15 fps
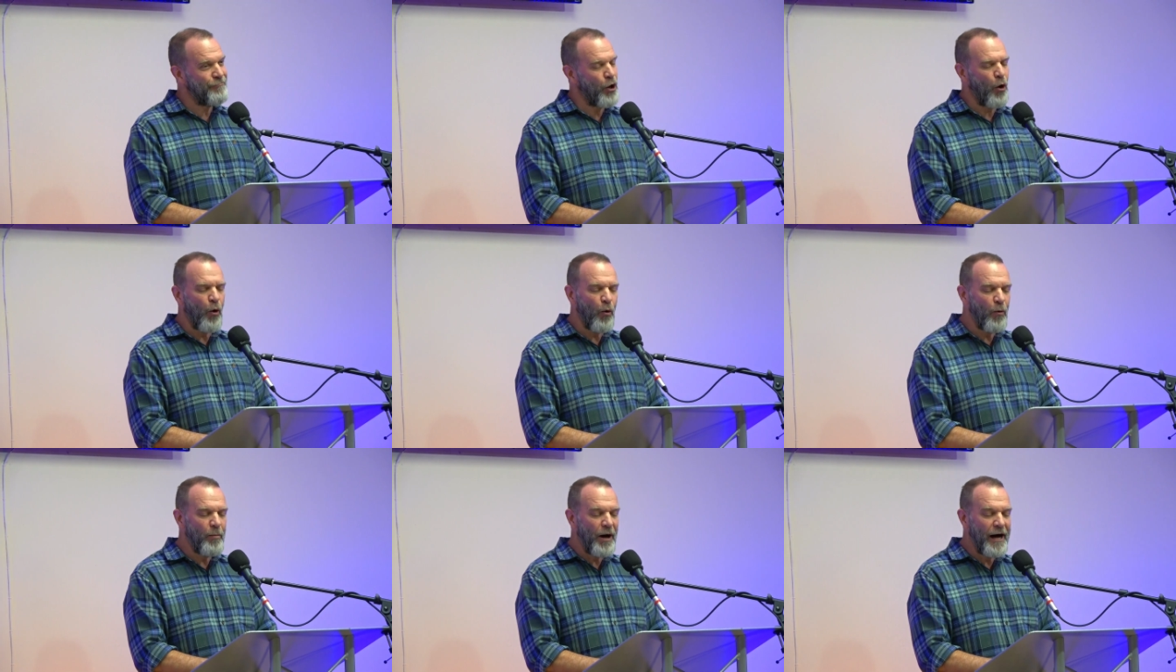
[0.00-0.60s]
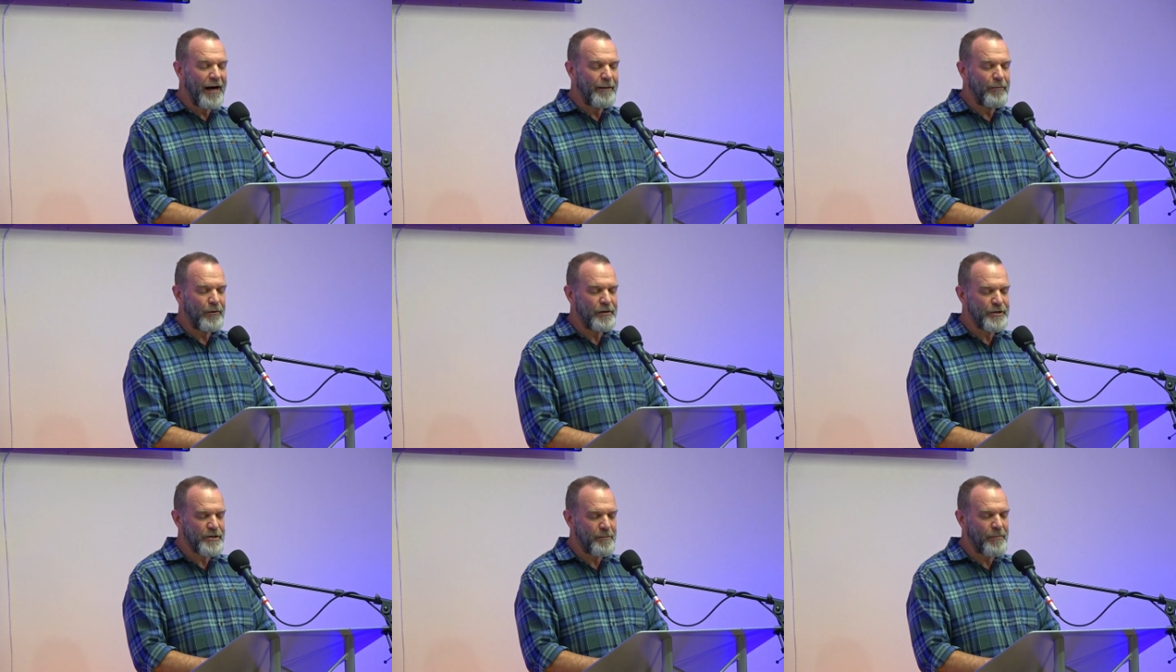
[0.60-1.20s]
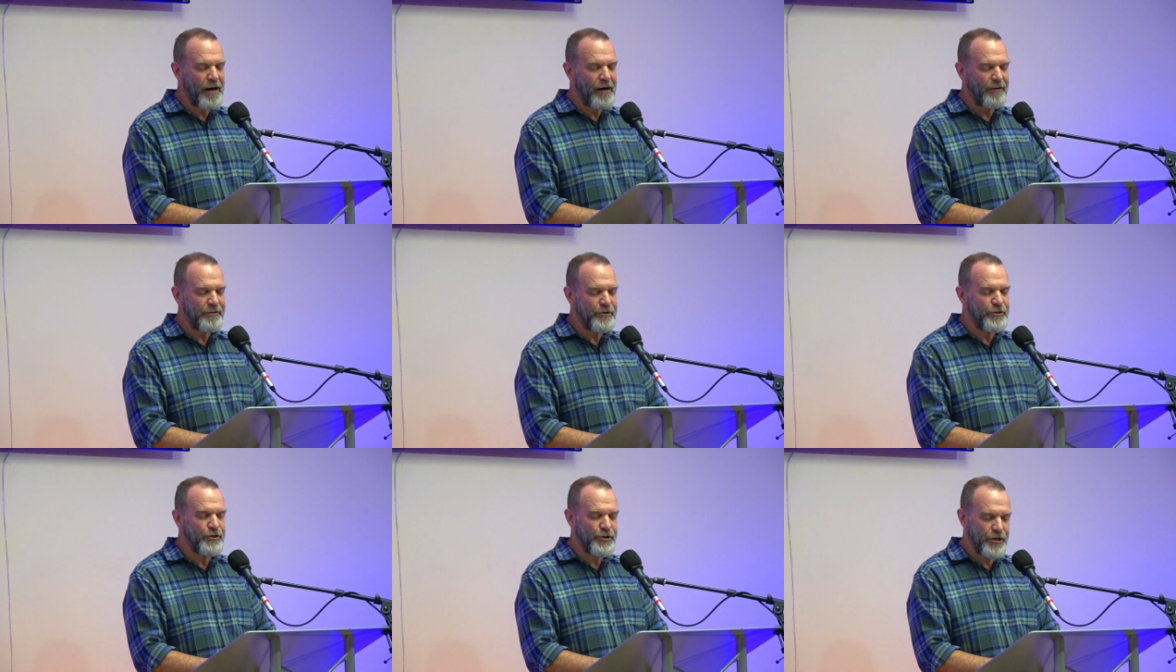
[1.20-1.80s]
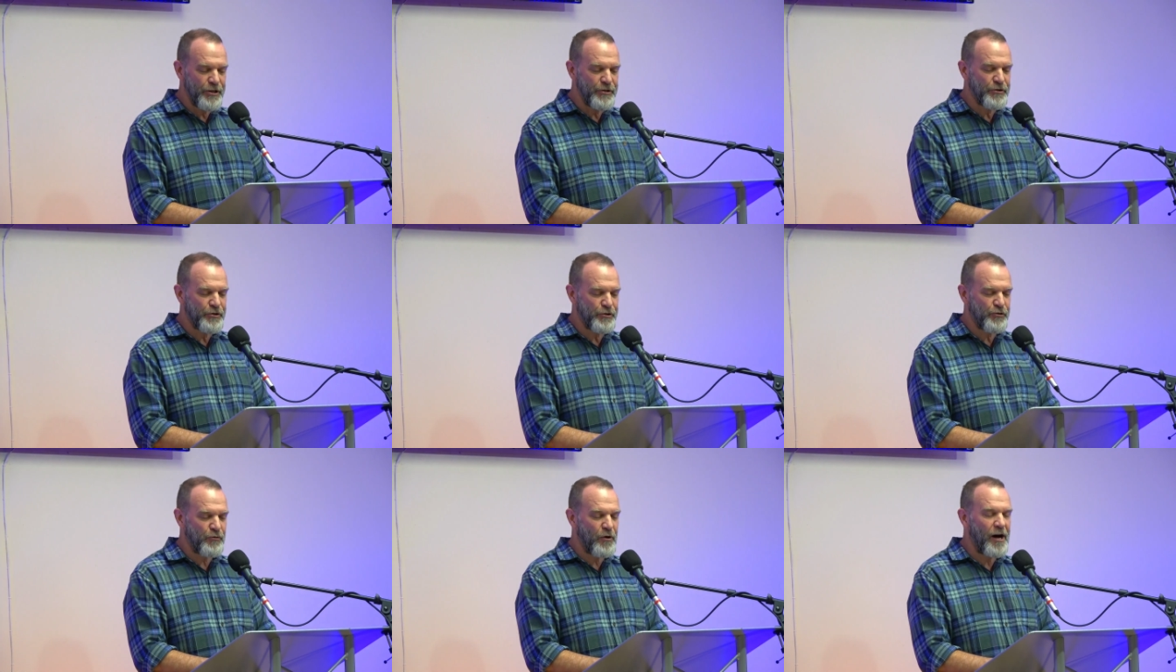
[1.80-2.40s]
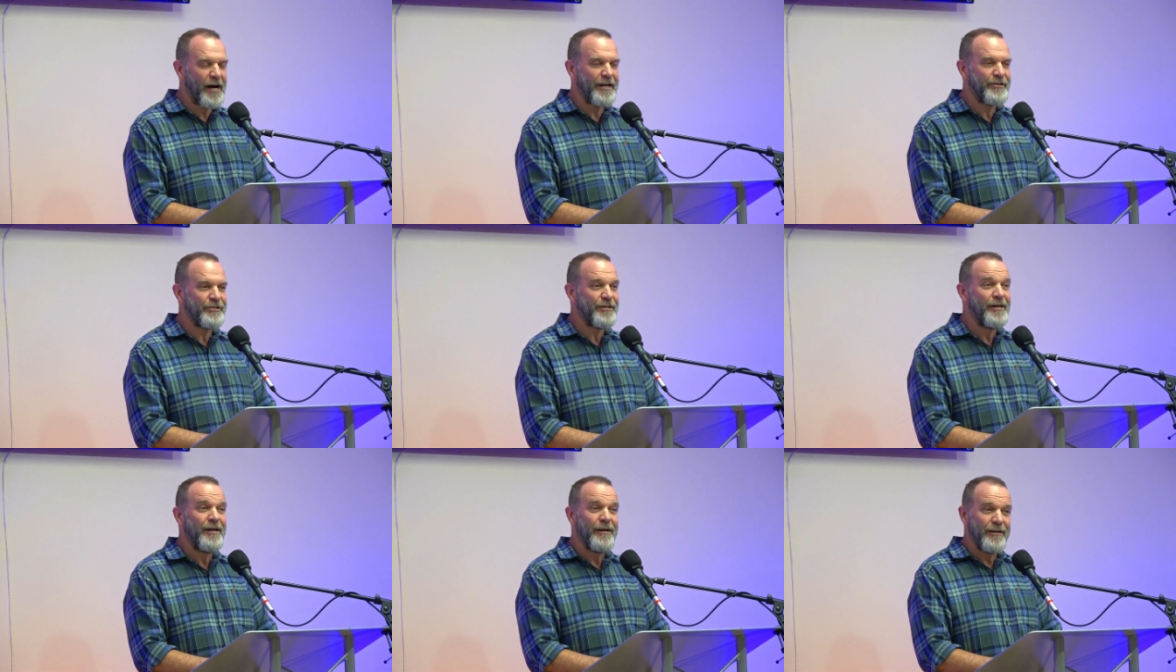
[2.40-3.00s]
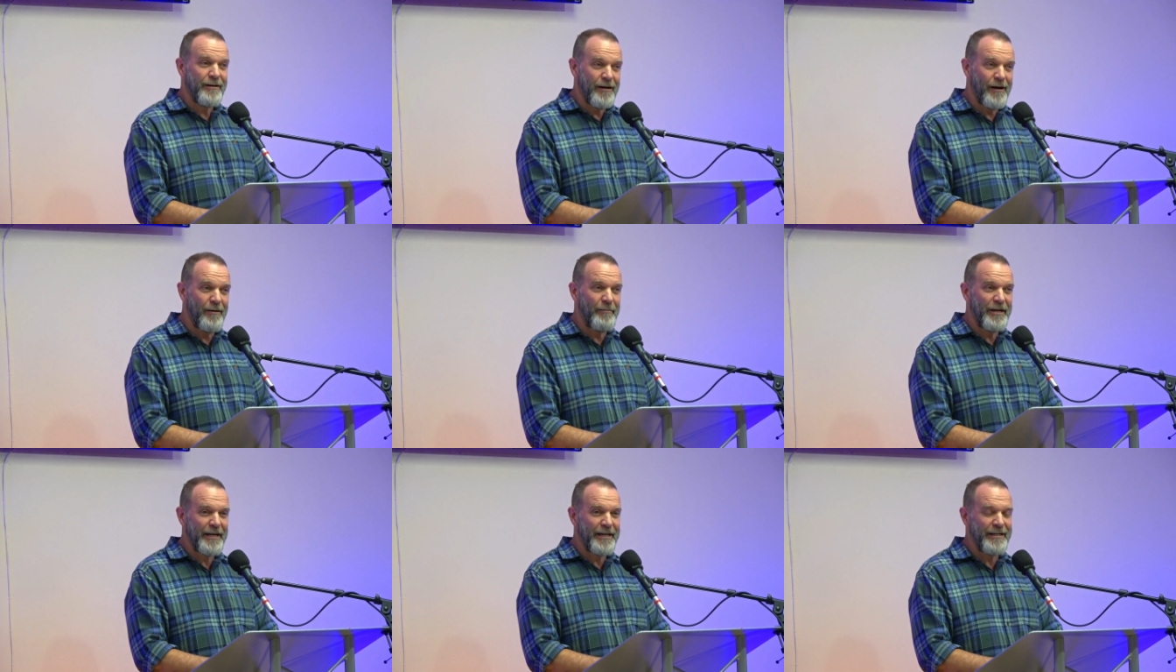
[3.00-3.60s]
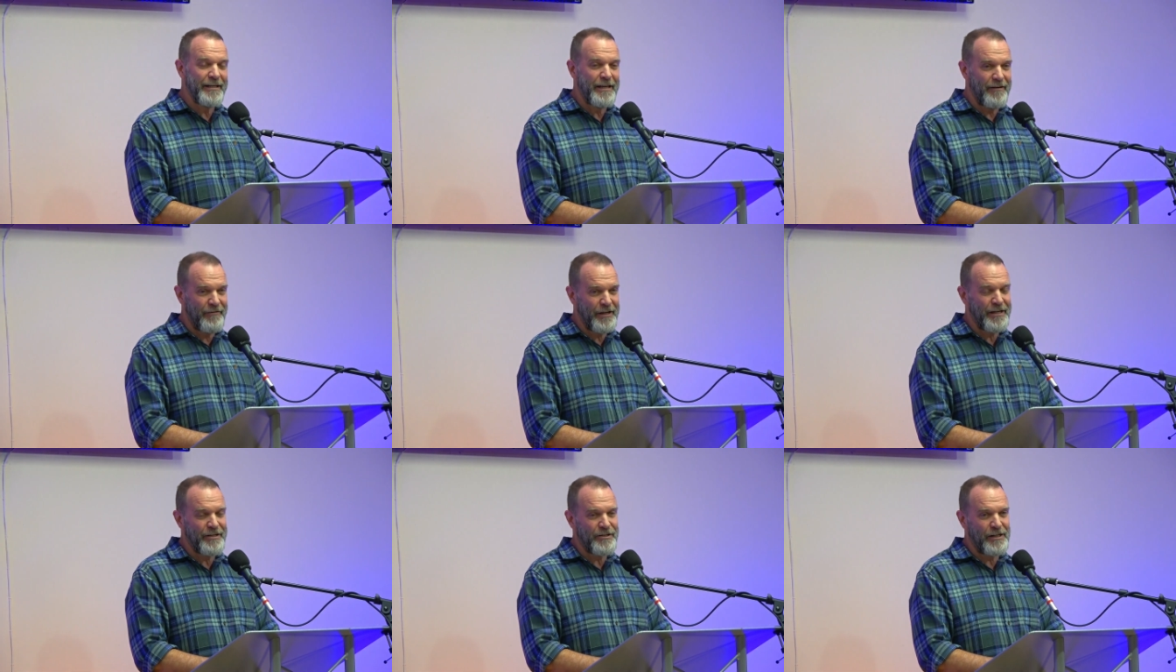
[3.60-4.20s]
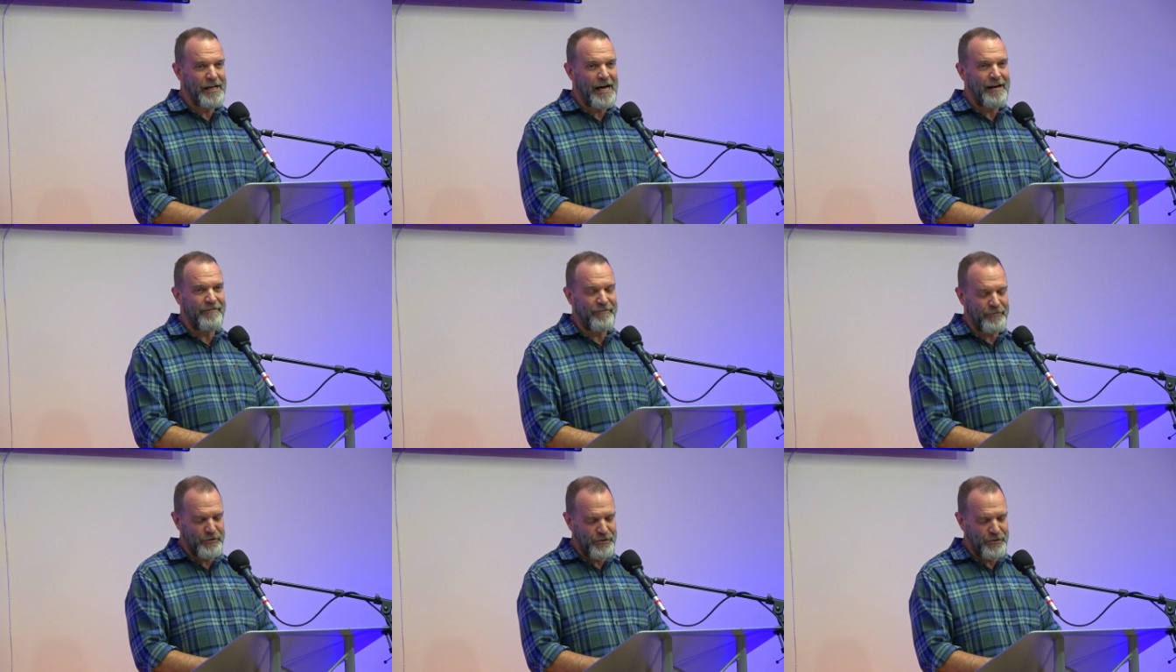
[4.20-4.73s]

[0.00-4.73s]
The whole Bible is about Jesus Christ coming and giving his life for